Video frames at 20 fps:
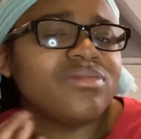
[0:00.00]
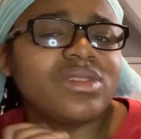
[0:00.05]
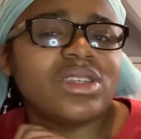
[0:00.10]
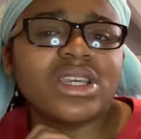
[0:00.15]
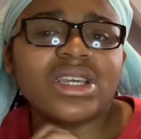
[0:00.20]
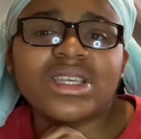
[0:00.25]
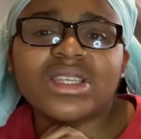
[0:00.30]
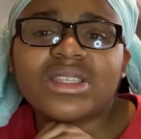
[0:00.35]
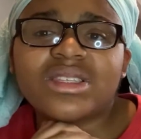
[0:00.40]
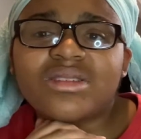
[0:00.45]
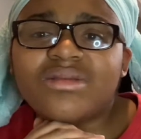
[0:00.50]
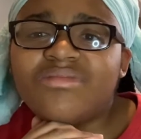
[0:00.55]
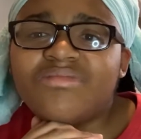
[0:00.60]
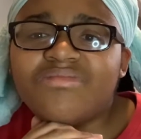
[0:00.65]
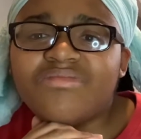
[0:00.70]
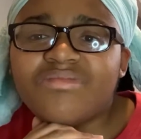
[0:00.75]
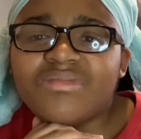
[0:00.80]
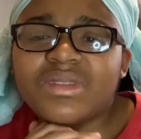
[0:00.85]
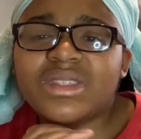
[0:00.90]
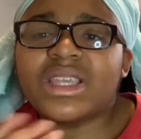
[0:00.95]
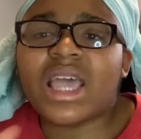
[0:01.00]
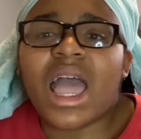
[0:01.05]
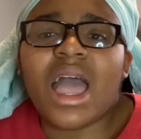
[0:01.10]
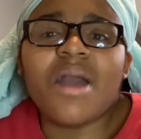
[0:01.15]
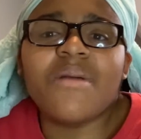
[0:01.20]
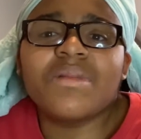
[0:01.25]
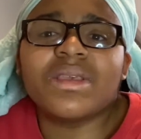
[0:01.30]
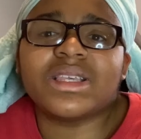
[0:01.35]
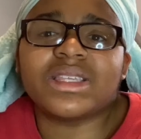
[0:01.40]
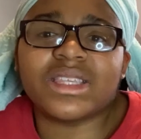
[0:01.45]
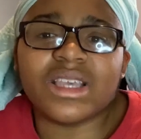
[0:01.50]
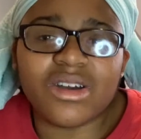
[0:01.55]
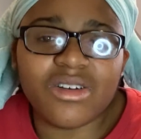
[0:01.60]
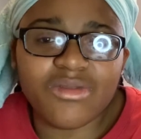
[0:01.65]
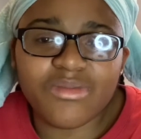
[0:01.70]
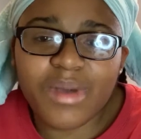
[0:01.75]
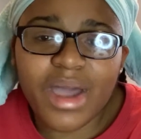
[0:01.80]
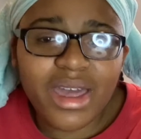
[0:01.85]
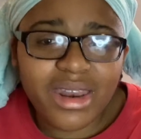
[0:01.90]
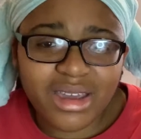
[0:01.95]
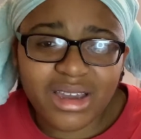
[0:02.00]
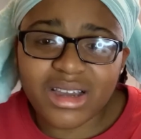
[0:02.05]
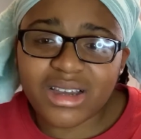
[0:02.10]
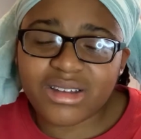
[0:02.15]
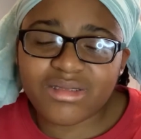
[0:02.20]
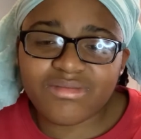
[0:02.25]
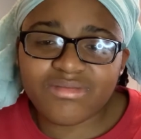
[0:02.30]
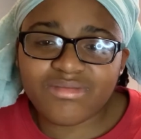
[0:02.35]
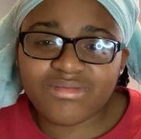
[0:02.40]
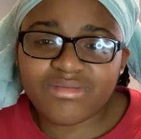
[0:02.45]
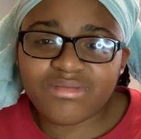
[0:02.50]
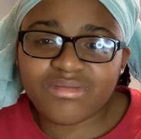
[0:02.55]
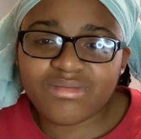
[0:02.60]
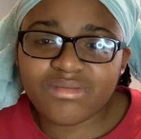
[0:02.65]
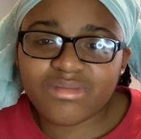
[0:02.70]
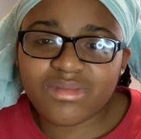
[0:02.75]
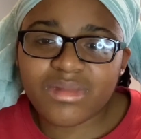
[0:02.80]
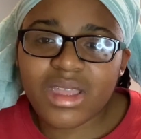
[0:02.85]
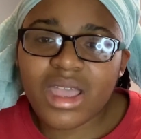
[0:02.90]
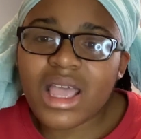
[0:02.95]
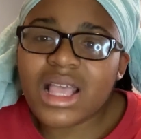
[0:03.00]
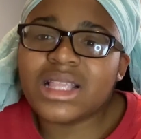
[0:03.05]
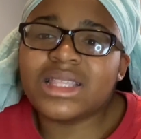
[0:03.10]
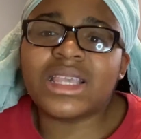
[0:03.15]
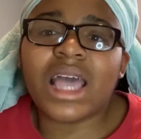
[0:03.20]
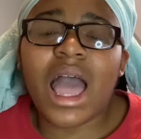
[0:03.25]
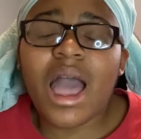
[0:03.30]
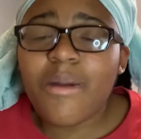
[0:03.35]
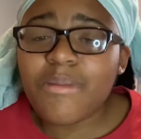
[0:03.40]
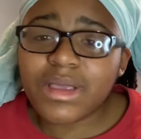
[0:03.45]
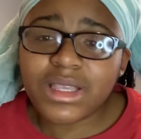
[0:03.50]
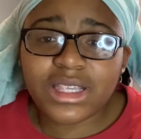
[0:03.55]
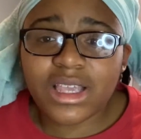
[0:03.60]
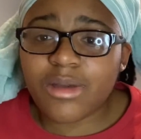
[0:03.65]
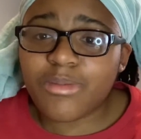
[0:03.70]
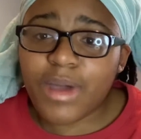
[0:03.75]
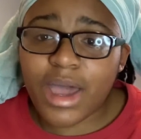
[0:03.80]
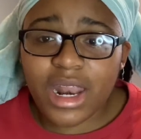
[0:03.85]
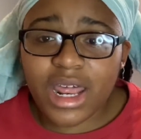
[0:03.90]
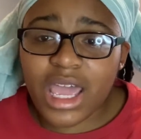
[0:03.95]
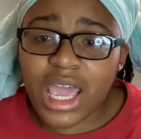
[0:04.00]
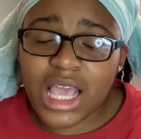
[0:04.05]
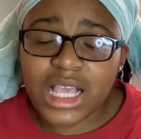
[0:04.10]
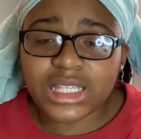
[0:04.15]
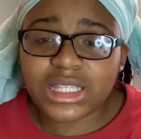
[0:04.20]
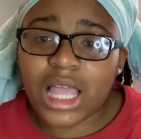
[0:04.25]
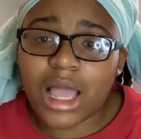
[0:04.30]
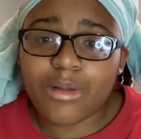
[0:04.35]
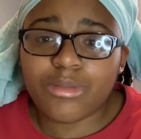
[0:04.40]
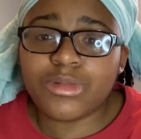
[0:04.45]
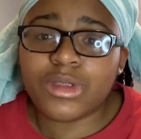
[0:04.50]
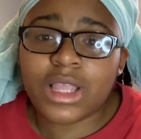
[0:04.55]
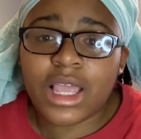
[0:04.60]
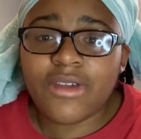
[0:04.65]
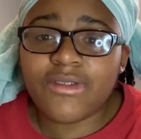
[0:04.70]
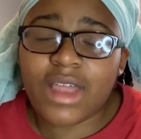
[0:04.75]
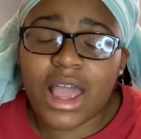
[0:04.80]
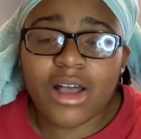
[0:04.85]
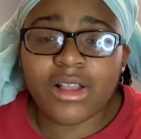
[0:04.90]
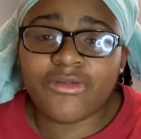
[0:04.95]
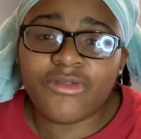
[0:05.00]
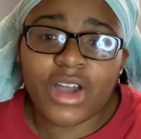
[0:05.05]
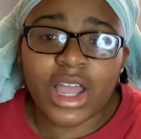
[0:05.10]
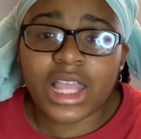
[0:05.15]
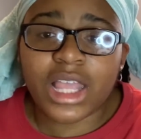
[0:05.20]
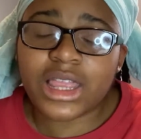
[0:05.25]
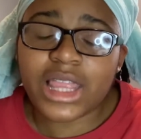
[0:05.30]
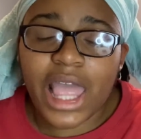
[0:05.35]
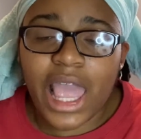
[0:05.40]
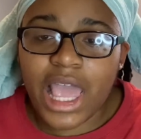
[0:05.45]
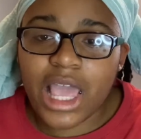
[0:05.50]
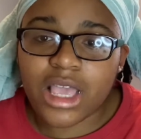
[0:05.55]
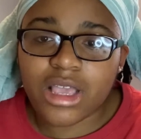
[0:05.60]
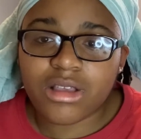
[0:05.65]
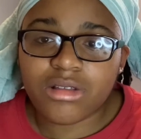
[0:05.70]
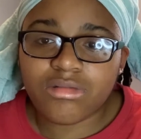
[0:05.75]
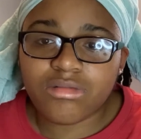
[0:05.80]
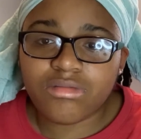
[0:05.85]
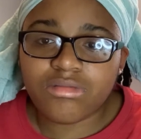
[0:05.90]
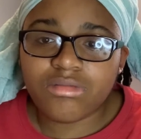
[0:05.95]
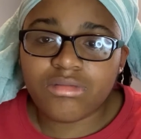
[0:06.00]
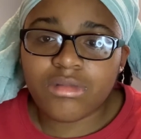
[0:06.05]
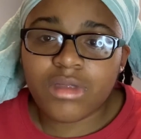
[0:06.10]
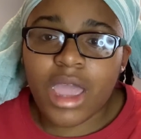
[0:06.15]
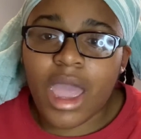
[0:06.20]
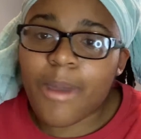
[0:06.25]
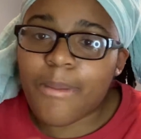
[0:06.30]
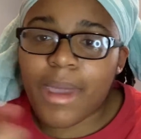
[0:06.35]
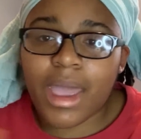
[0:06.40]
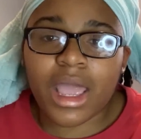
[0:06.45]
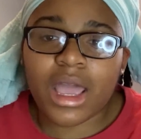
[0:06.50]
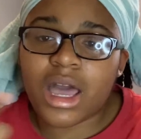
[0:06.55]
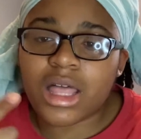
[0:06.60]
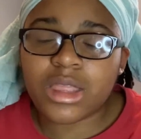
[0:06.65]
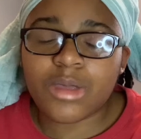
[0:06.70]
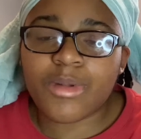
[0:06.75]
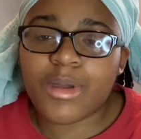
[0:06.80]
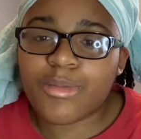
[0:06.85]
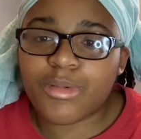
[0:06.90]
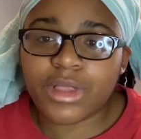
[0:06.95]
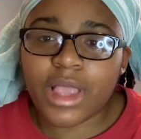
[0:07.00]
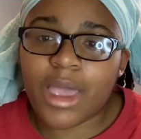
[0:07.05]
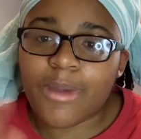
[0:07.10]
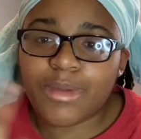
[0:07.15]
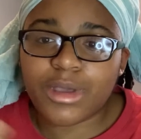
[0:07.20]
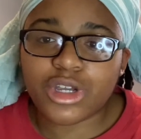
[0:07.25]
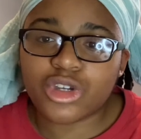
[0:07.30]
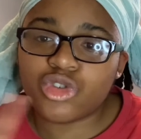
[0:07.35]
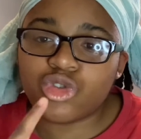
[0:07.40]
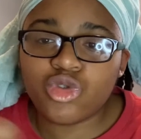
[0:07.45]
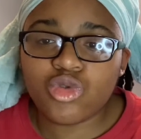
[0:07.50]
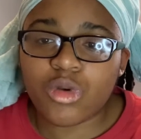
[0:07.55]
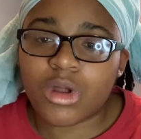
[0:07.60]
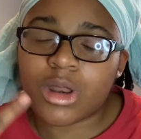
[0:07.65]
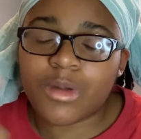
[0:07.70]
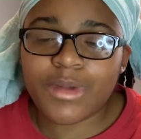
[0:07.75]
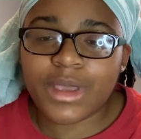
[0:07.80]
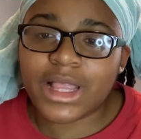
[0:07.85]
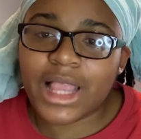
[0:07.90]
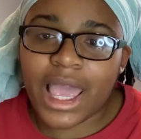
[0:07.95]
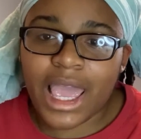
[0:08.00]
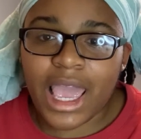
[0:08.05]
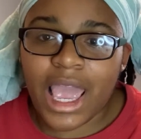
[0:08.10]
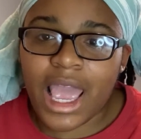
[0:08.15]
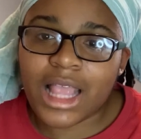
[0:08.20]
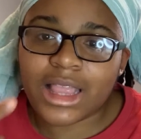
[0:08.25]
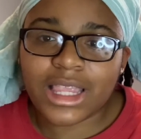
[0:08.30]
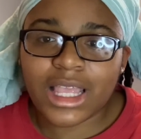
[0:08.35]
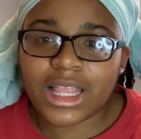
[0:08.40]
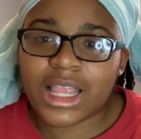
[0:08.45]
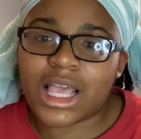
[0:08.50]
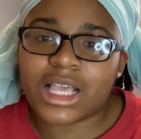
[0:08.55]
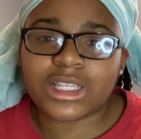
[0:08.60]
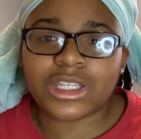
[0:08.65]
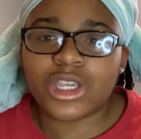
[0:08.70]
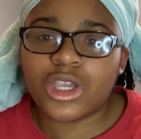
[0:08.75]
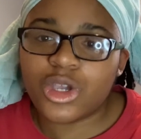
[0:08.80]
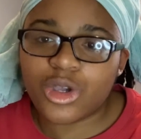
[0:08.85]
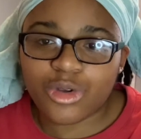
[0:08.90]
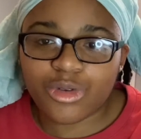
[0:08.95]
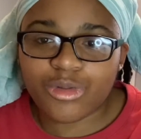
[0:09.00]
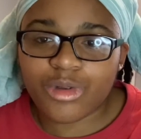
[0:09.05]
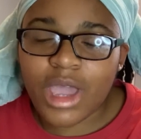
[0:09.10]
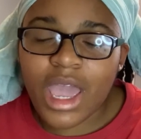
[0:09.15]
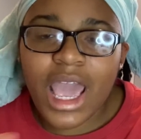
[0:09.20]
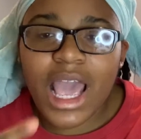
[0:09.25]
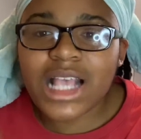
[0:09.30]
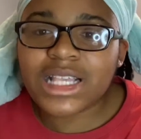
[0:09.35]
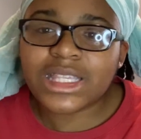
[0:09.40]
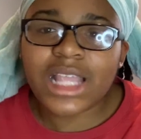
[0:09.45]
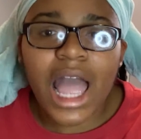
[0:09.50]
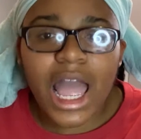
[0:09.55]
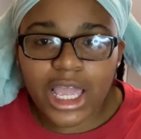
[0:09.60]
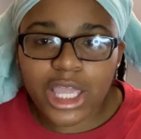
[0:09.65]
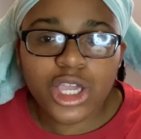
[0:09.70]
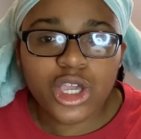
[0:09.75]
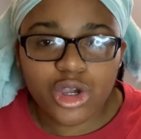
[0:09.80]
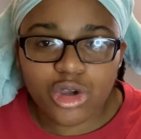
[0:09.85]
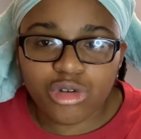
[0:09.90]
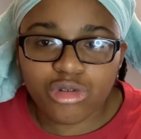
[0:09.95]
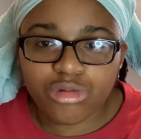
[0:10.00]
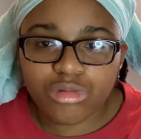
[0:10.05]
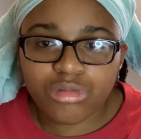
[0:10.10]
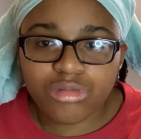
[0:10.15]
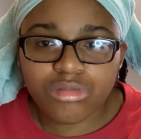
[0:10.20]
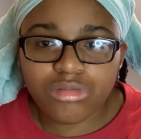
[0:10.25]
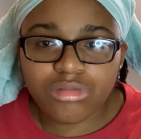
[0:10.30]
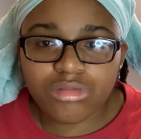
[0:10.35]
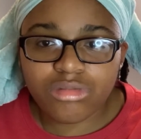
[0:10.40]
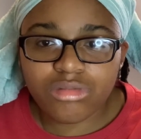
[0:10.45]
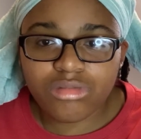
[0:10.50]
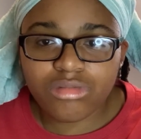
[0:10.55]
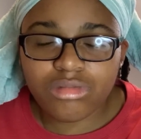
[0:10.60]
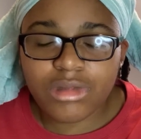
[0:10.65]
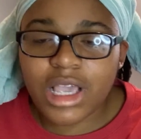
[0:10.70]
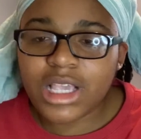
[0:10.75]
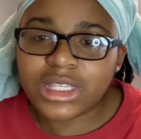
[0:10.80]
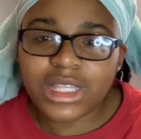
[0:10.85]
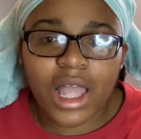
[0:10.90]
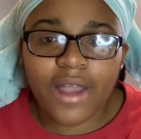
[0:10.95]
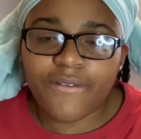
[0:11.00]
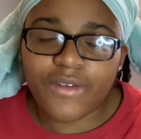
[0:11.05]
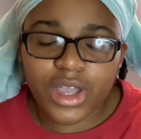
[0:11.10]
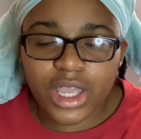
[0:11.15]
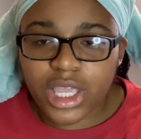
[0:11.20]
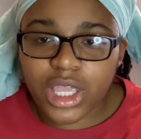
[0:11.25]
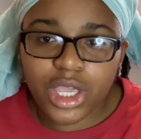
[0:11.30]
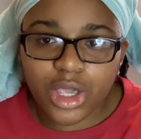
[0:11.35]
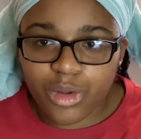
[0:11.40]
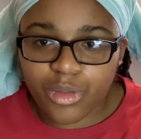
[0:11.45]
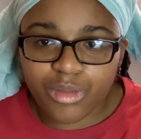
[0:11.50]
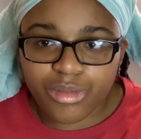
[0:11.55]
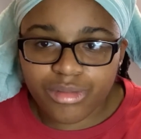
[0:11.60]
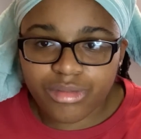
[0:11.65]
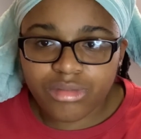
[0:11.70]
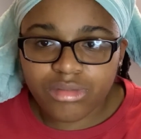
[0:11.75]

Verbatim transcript: just time yourself better time yourself better and stop leaving out fucking late and making other people late because you want to be late and think that's cute it's not cute it's not fucking cute